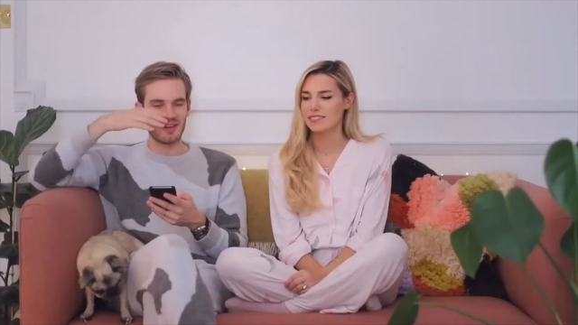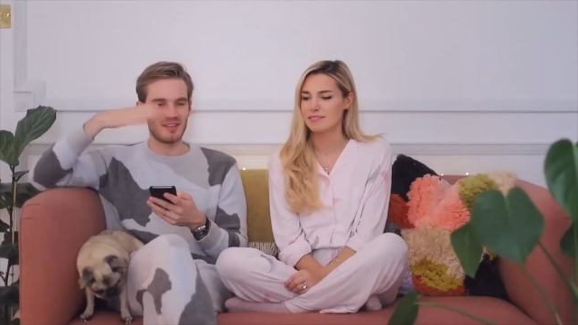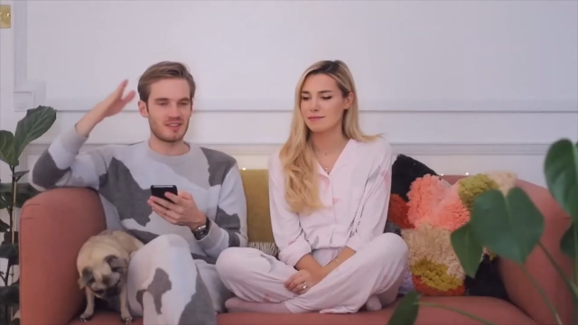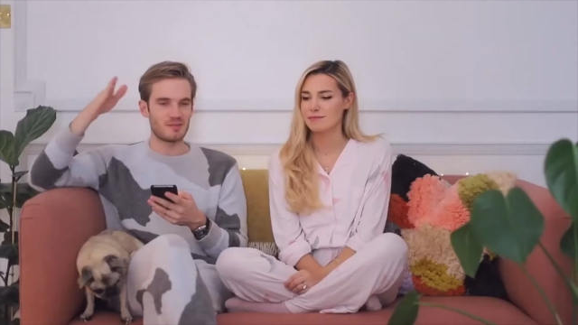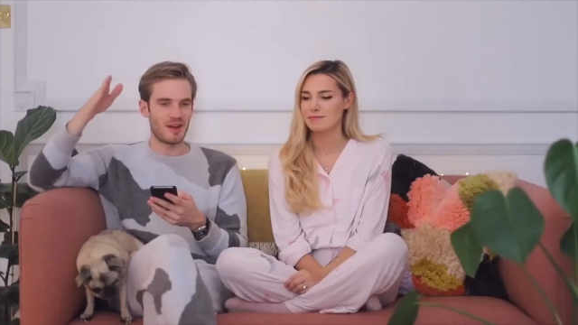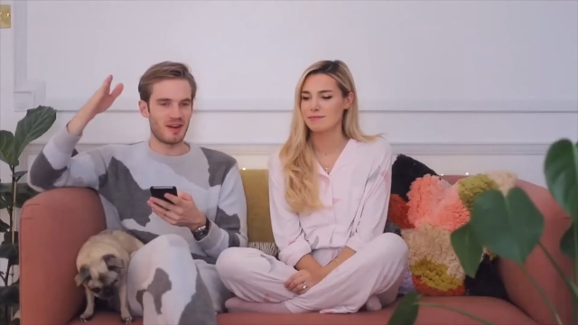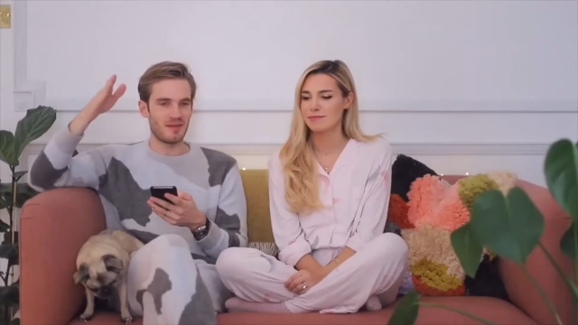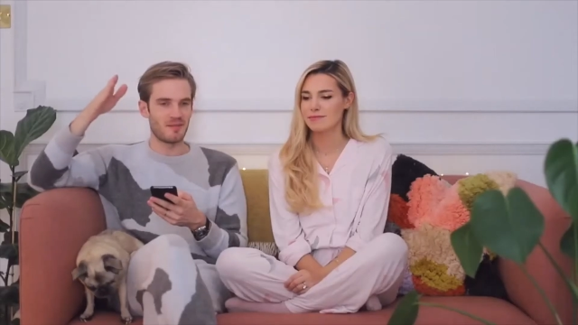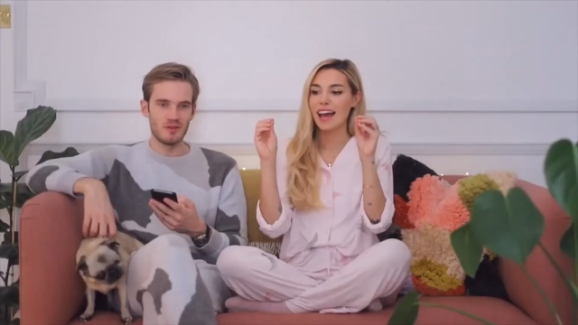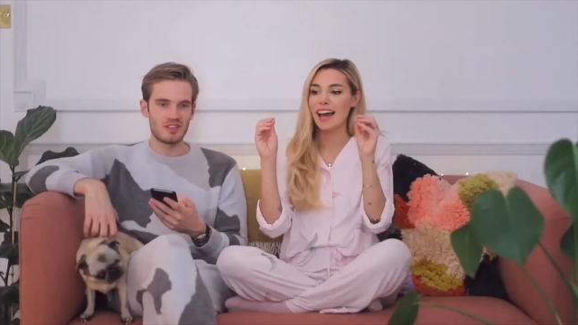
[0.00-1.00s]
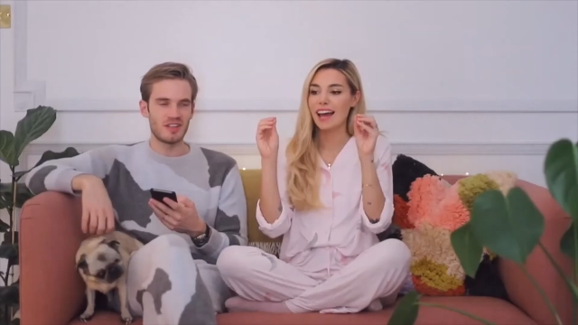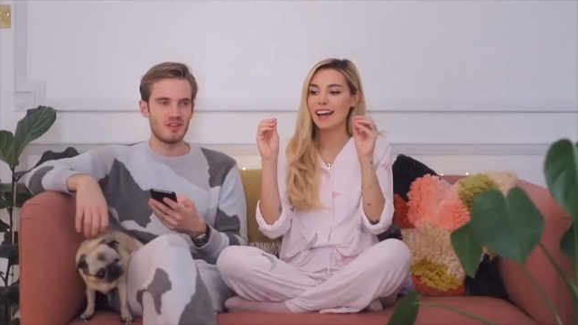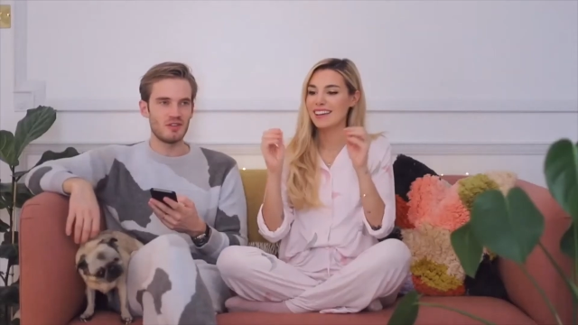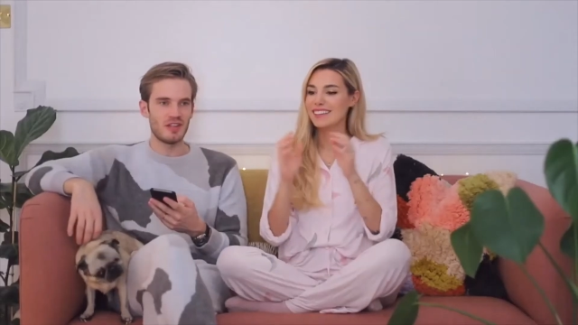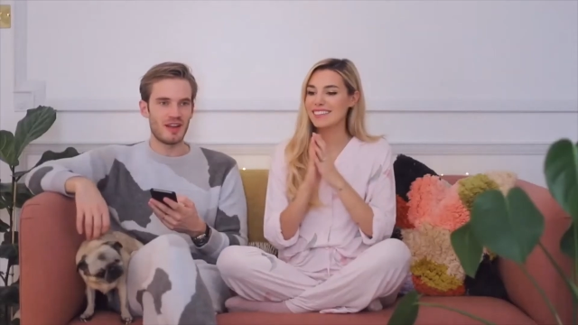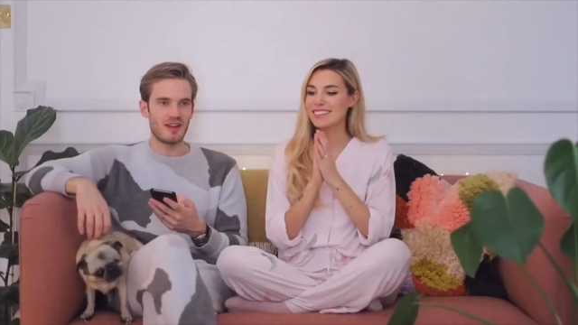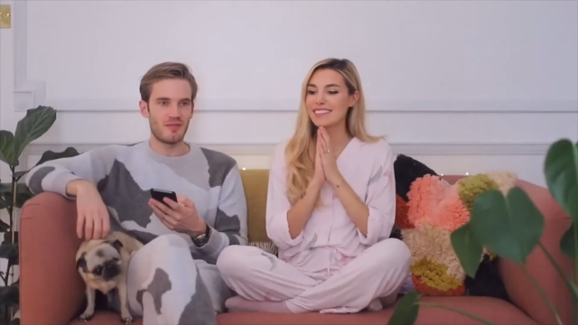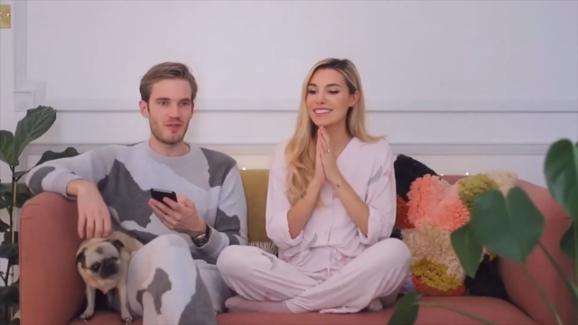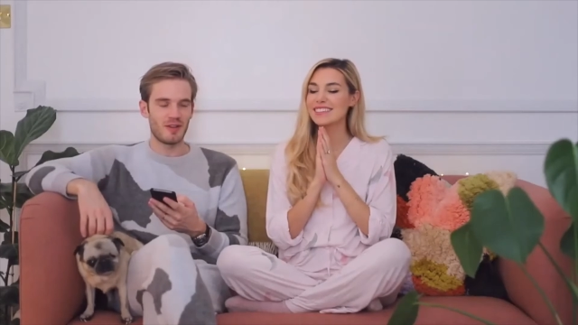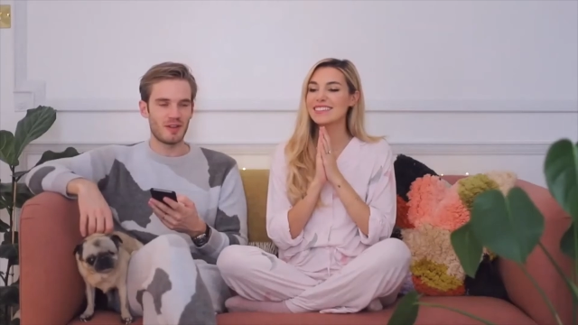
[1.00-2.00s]
Speaker 1: it doesn't matter. You say you like
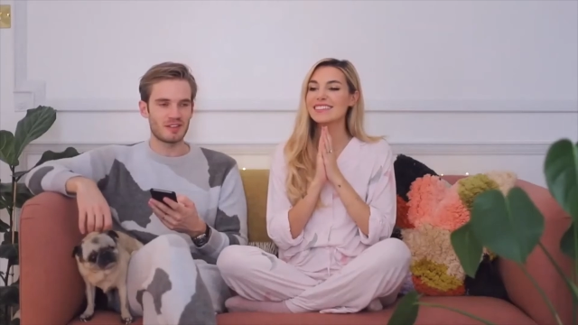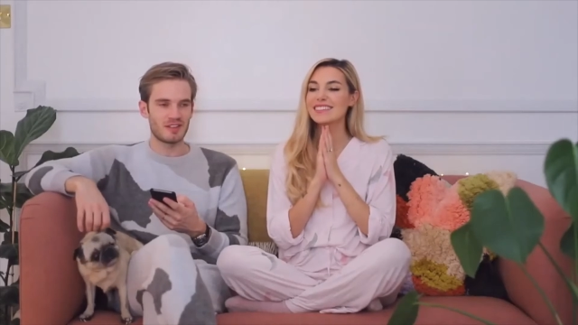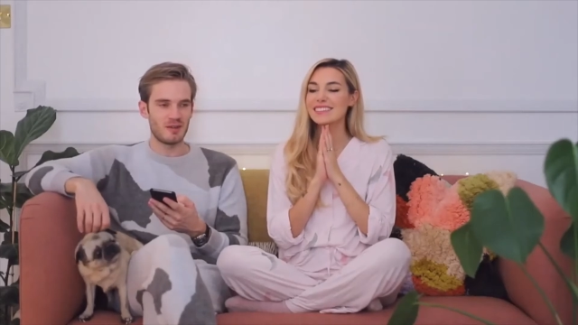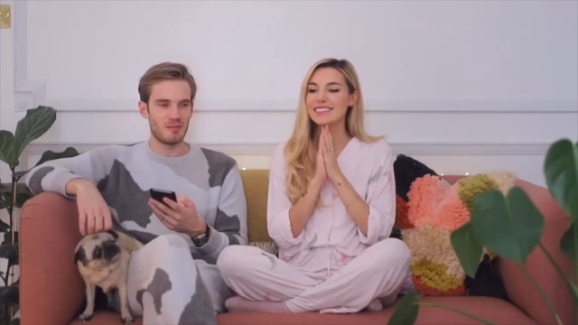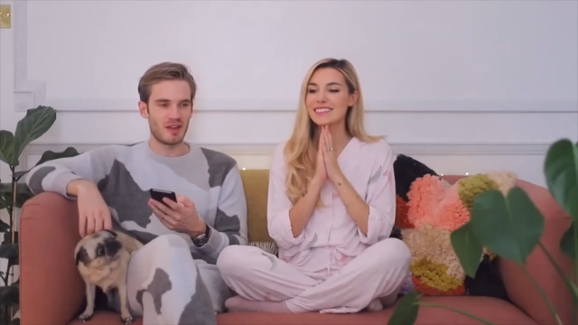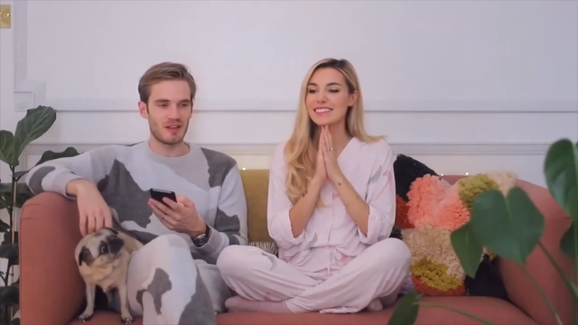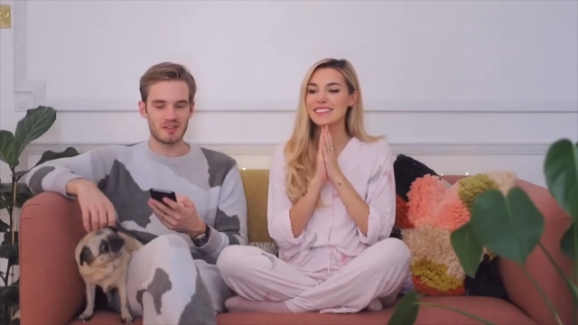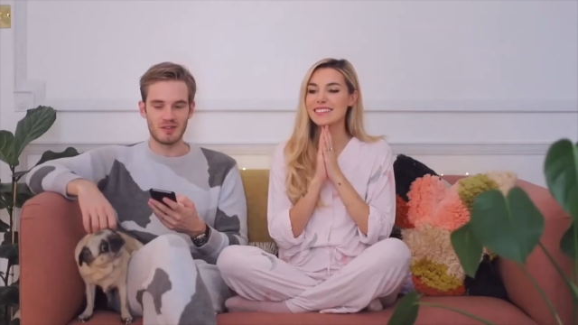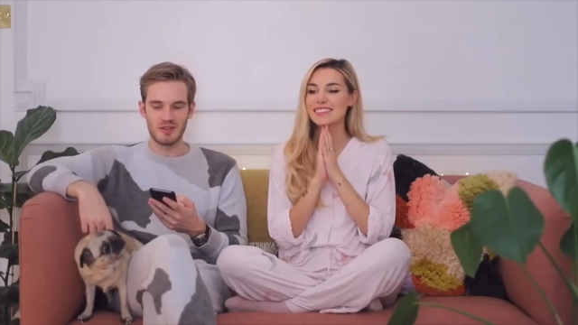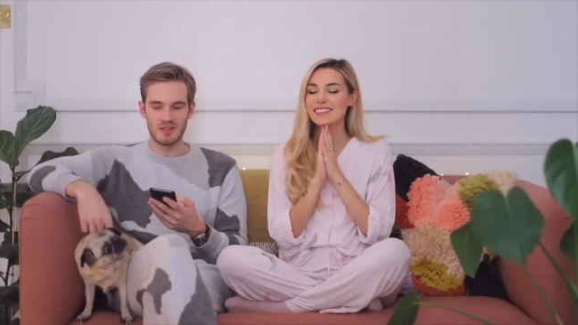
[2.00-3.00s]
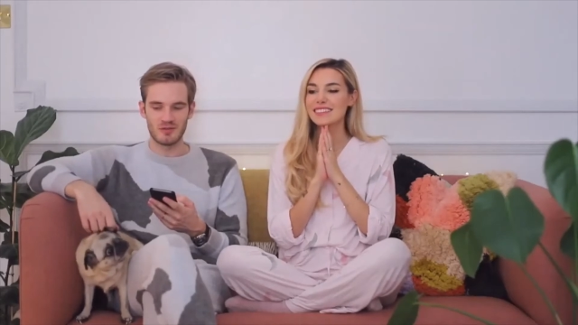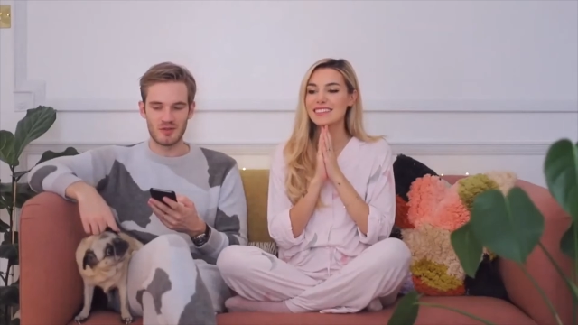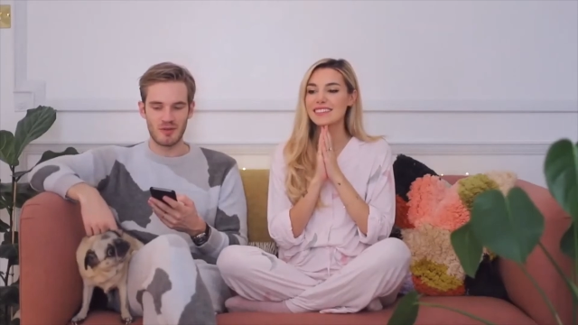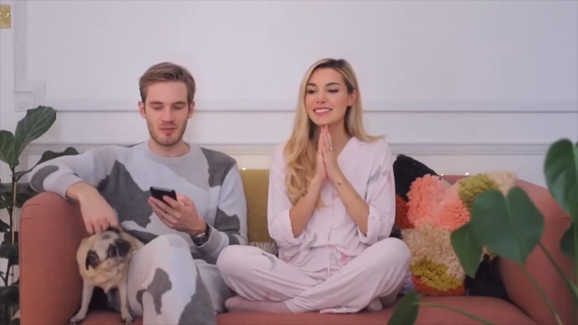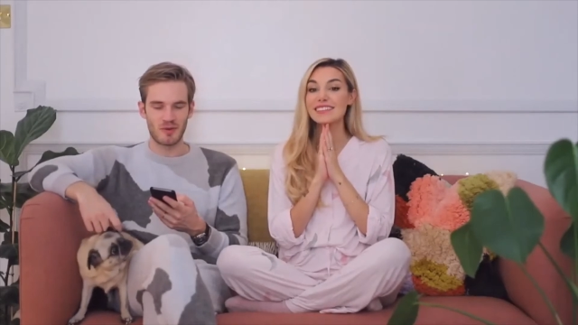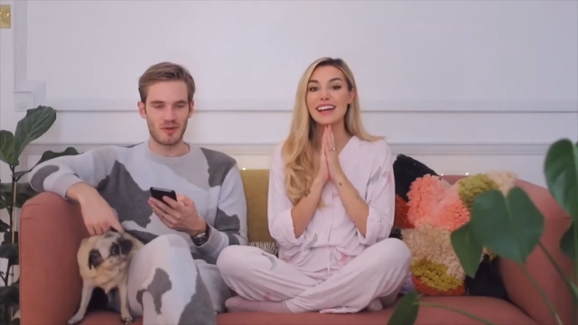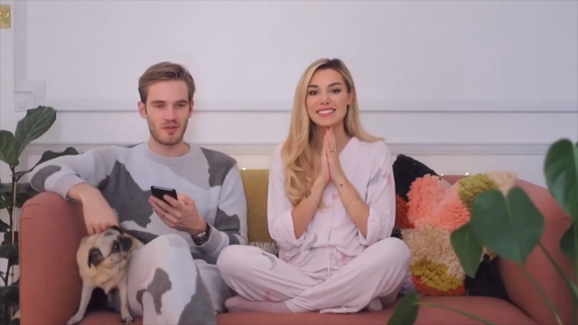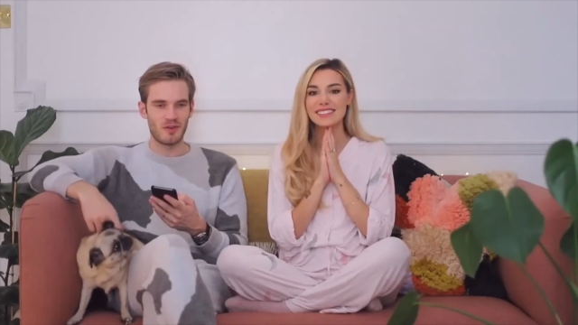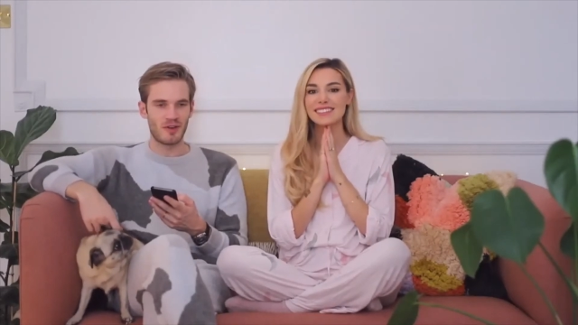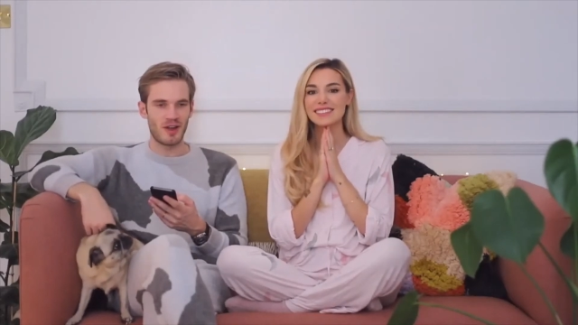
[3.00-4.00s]
falling asleep again so you can dream more yes. over
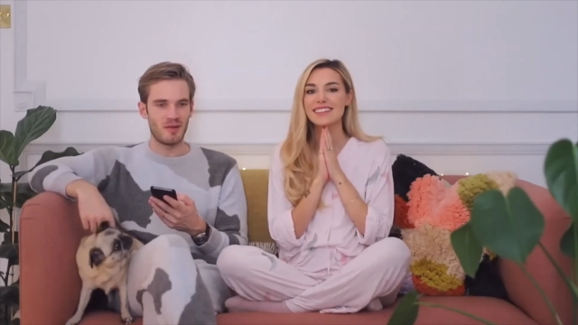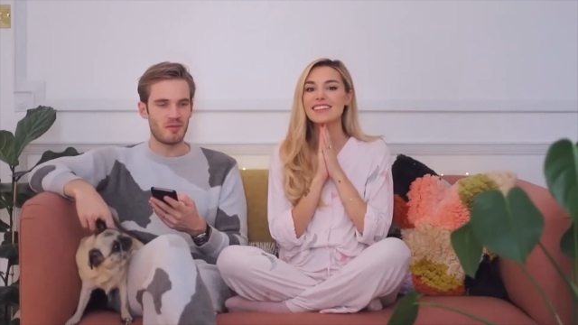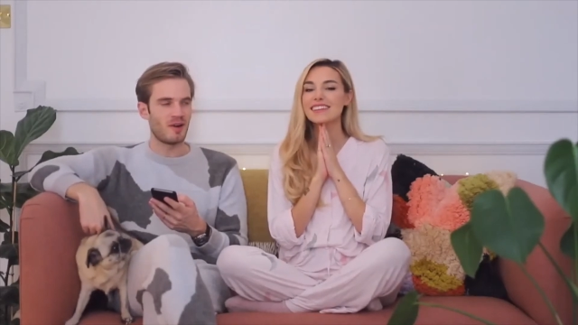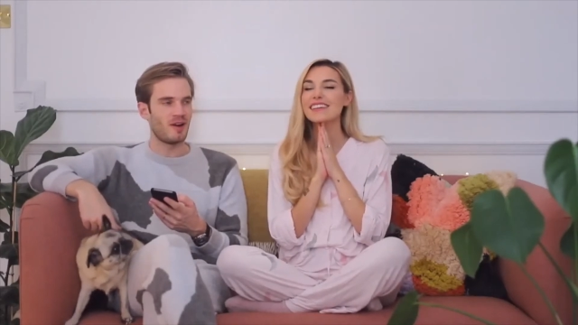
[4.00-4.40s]
your nightmare.